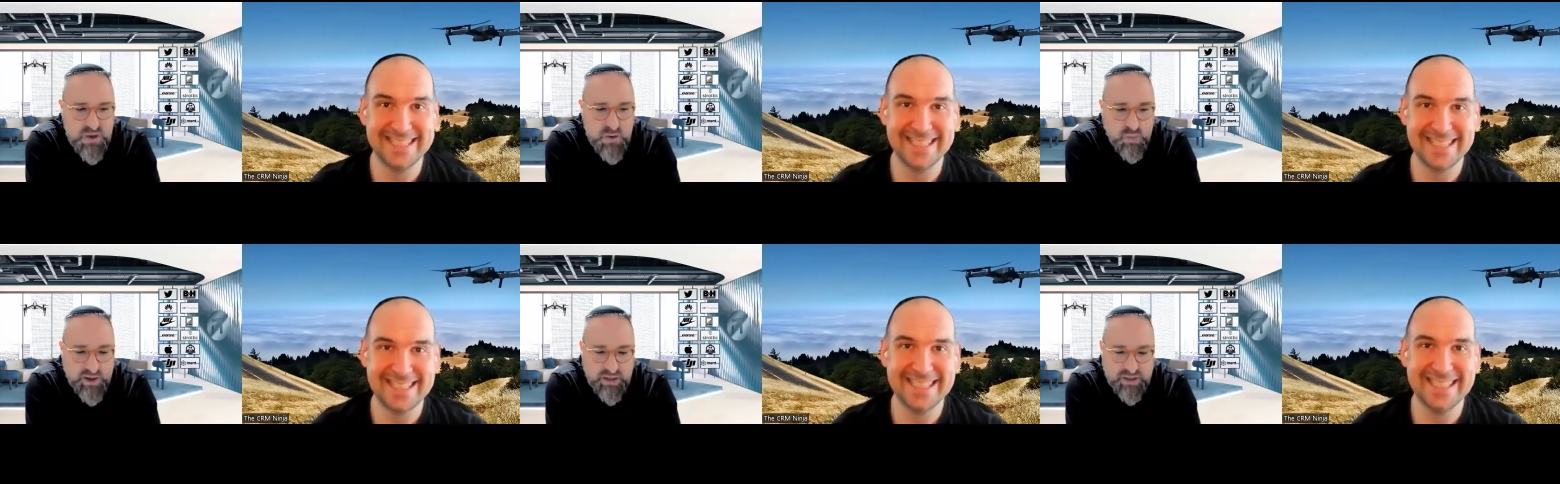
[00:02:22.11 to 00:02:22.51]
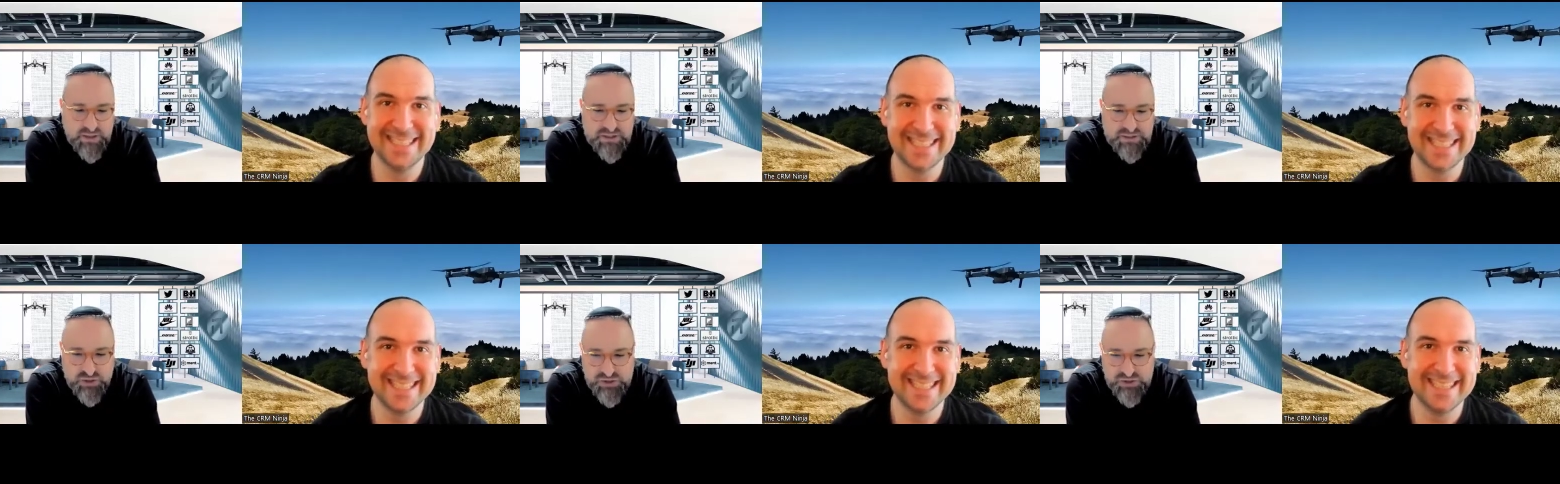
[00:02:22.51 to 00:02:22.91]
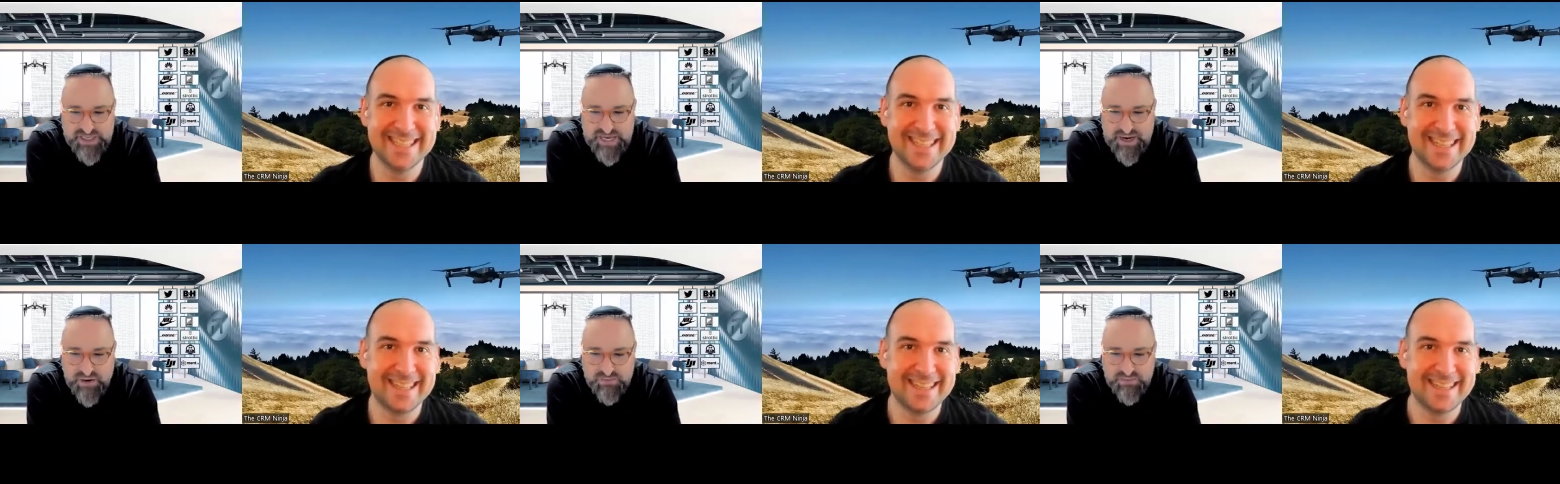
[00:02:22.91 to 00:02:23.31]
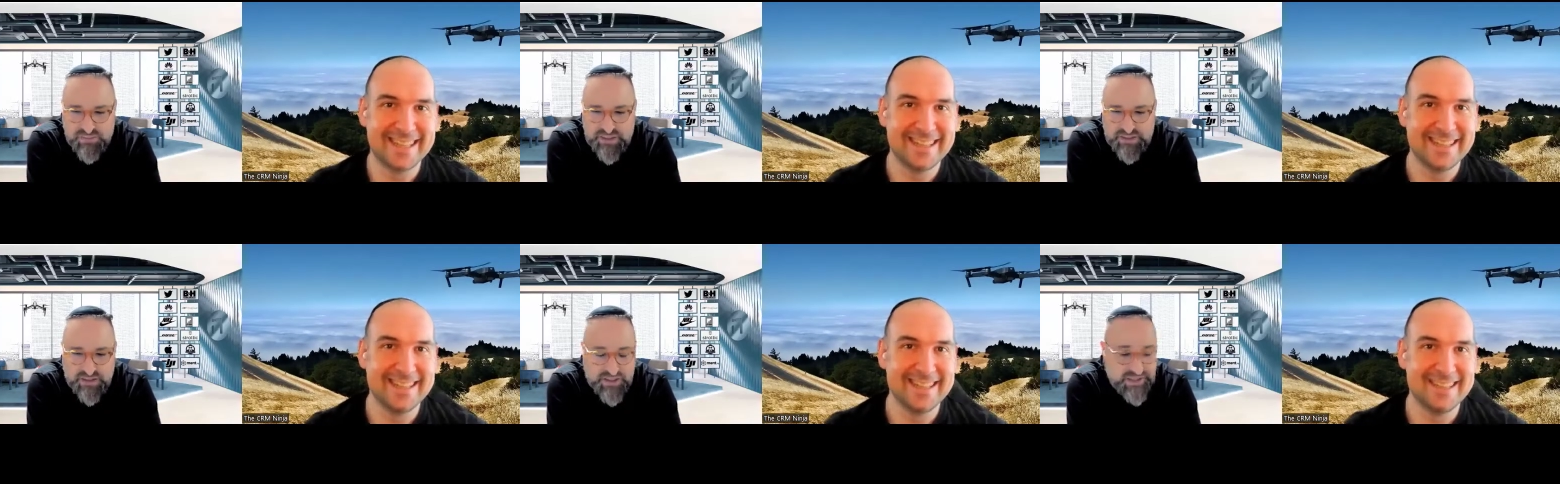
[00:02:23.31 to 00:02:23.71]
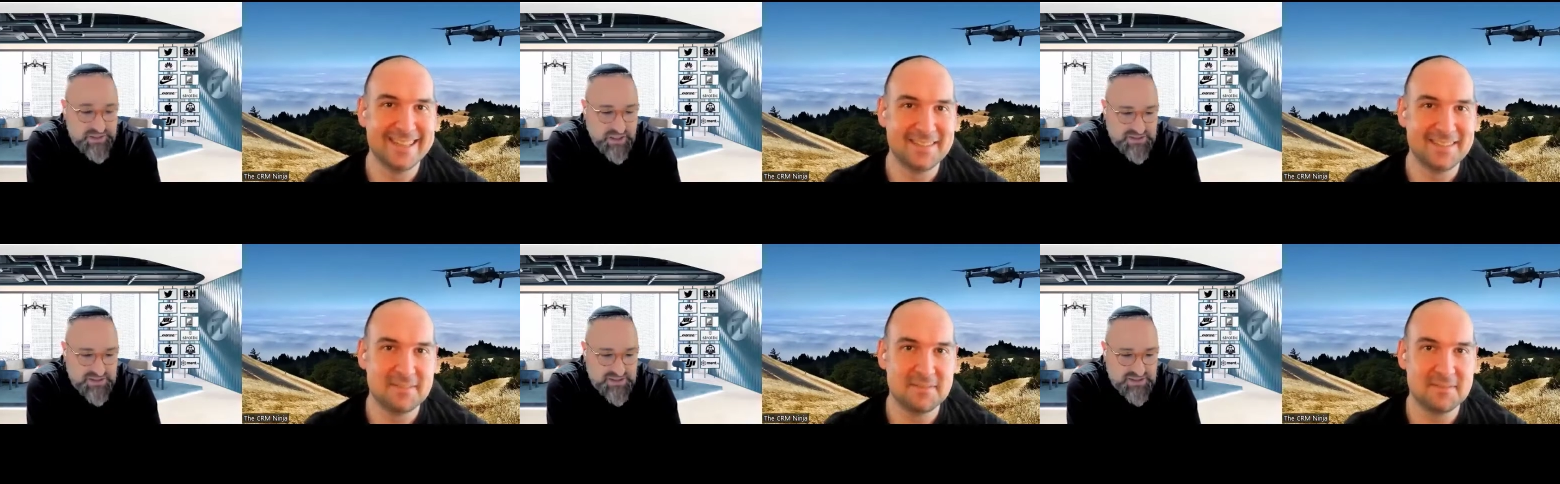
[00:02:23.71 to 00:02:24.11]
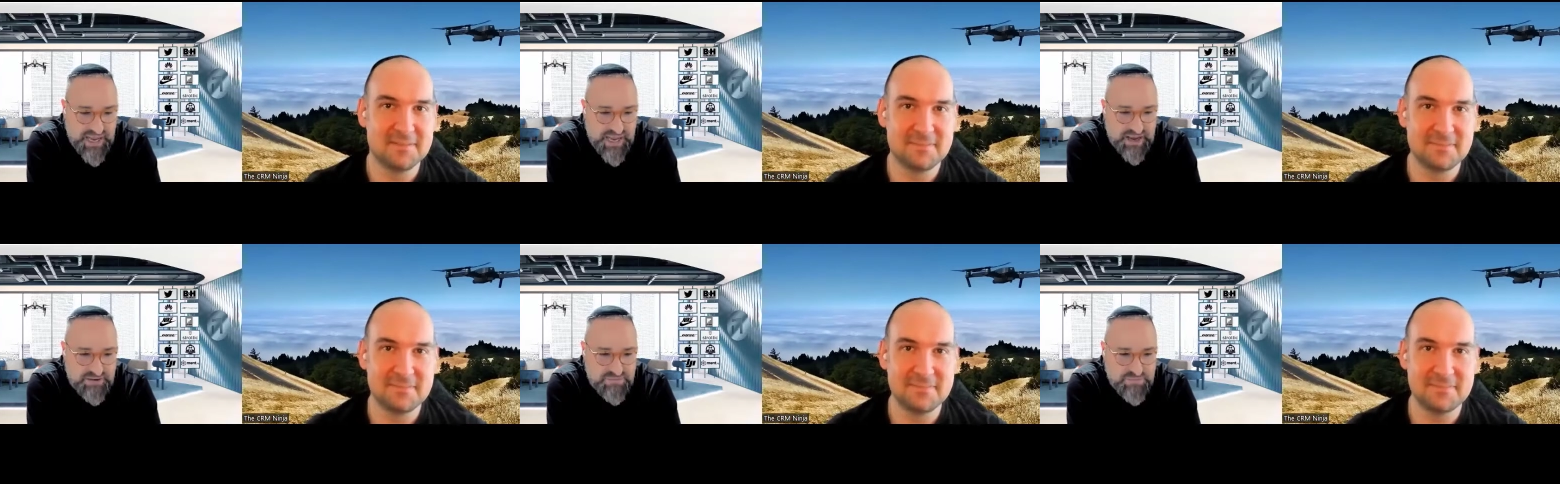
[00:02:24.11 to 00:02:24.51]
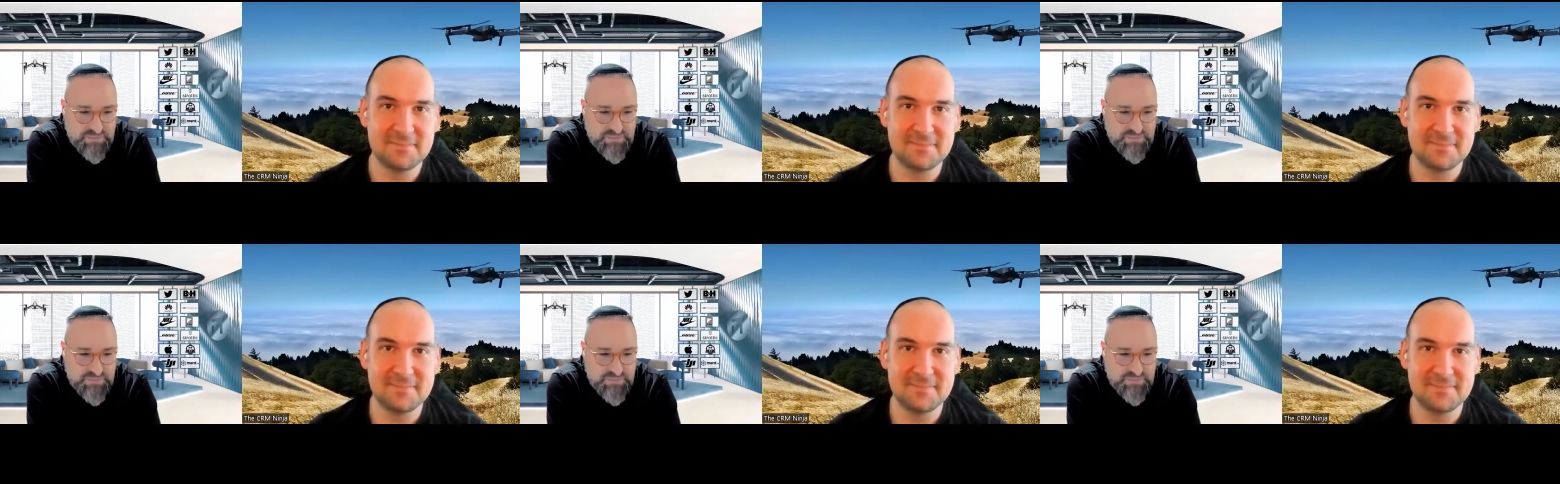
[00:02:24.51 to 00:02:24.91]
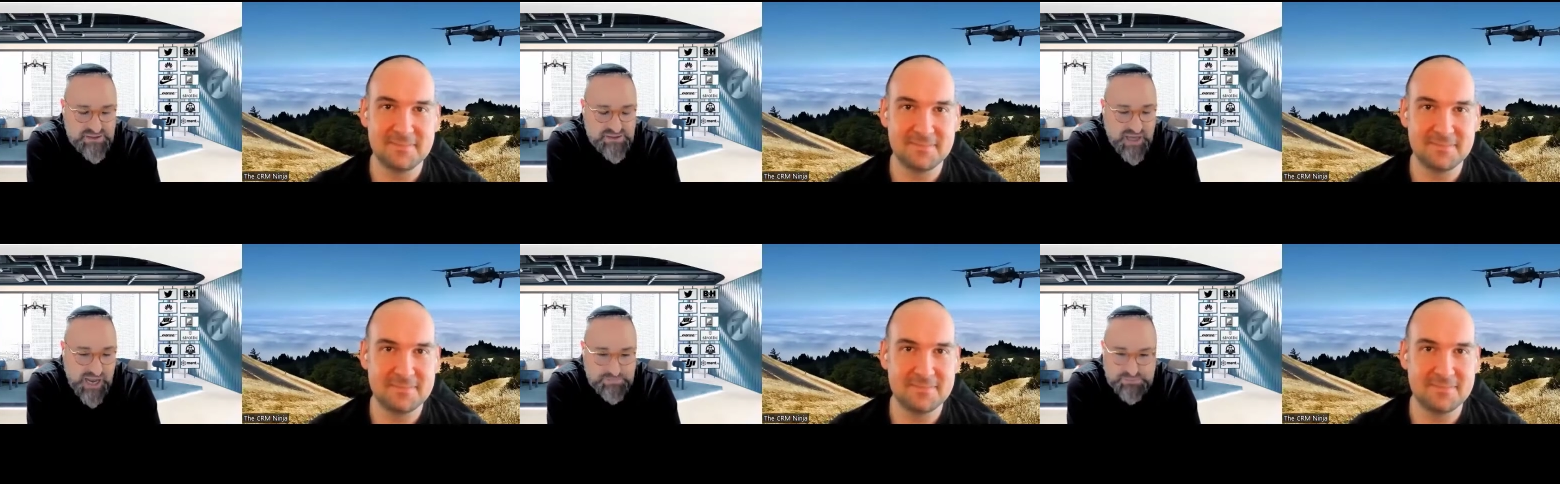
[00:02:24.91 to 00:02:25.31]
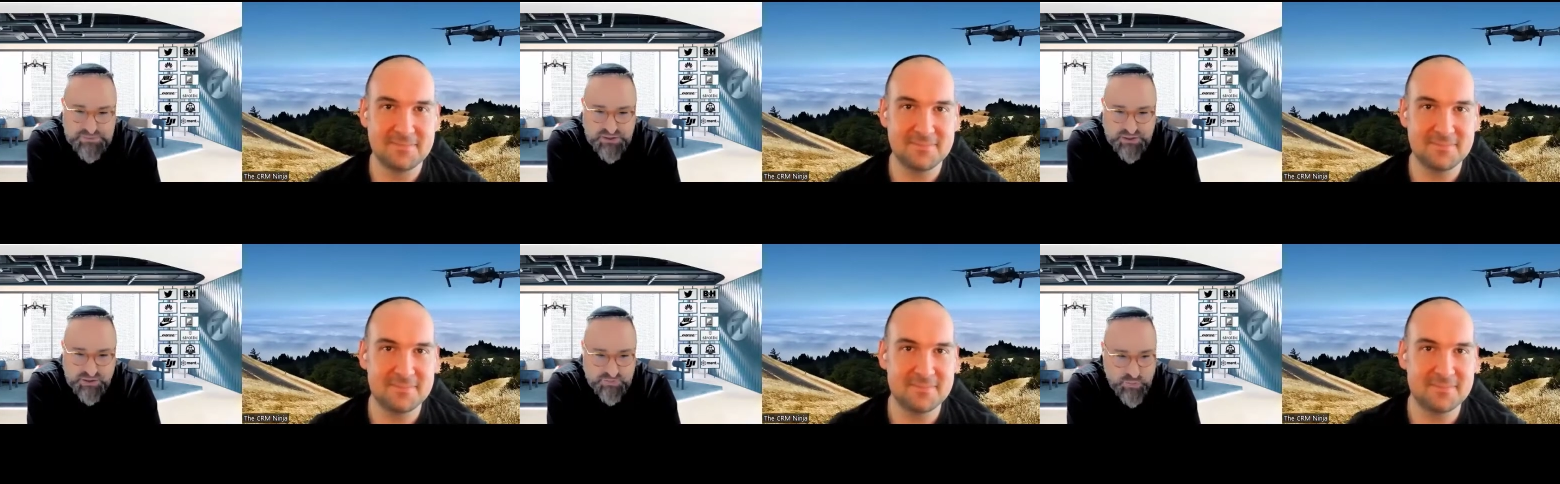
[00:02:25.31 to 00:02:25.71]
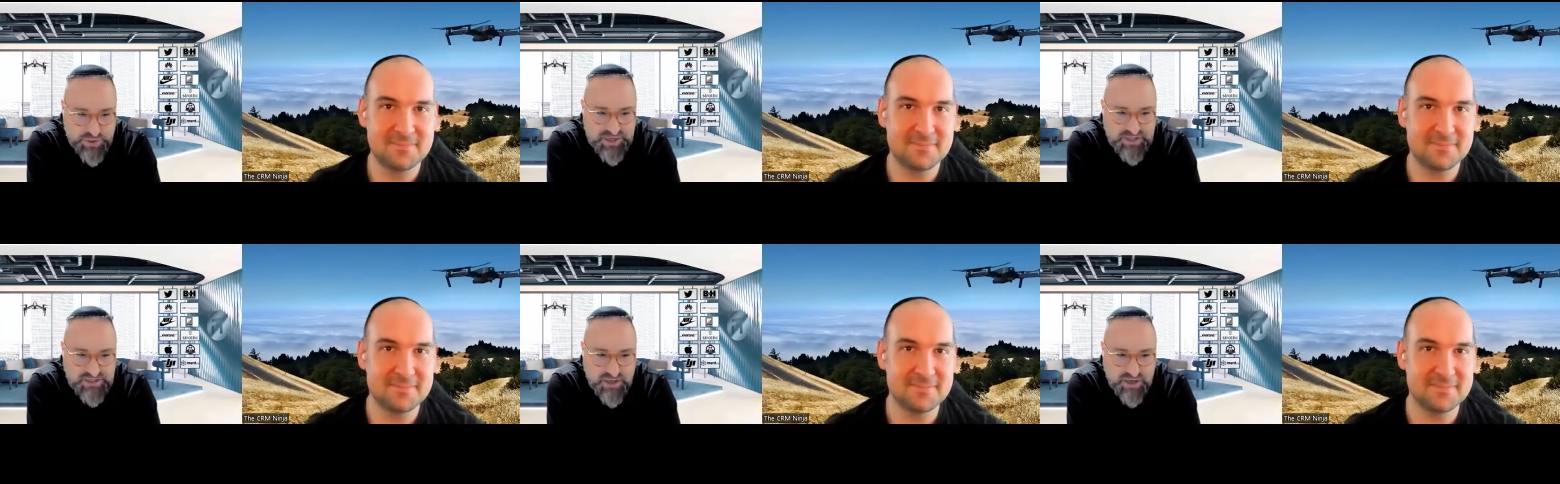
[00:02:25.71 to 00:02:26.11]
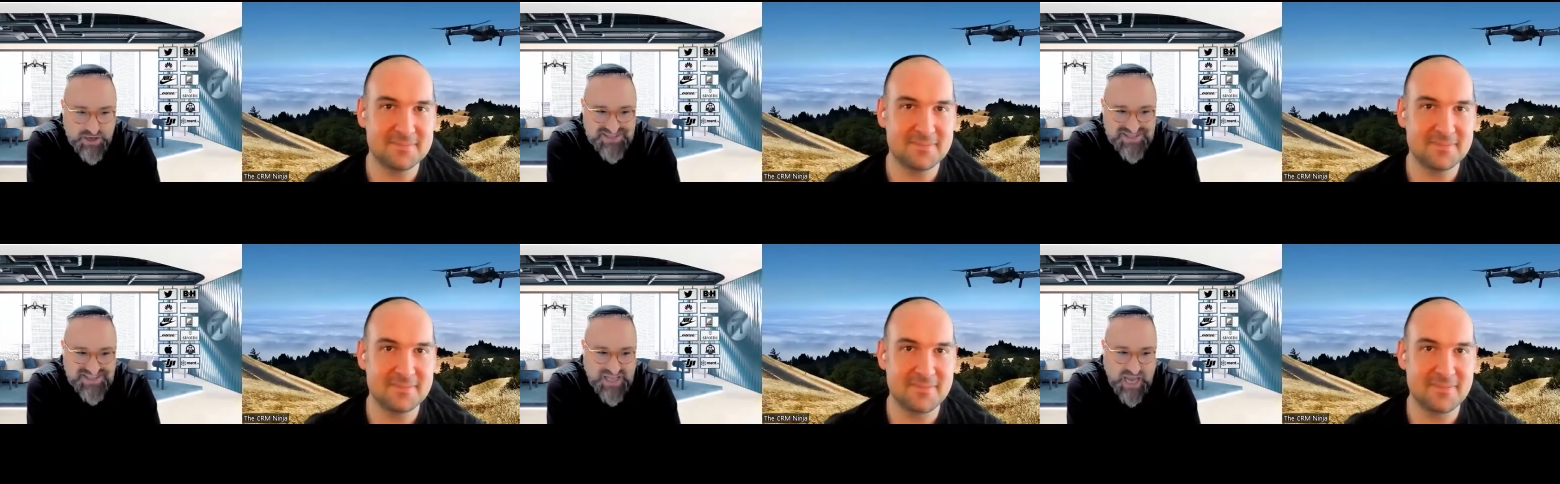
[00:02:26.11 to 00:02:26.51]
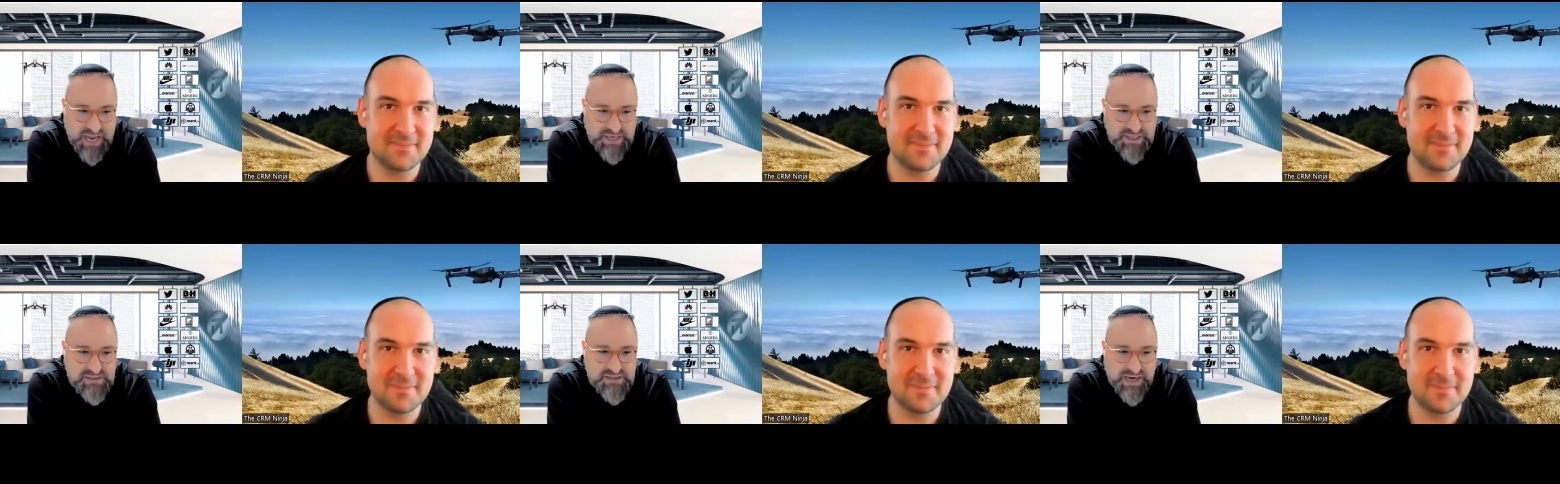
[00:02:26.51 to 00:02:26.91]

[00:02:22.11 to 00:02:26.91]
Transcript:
Speaker 1: Well, it turns out that the thing doesn't have, I guess, obstacle avoidance on its sides.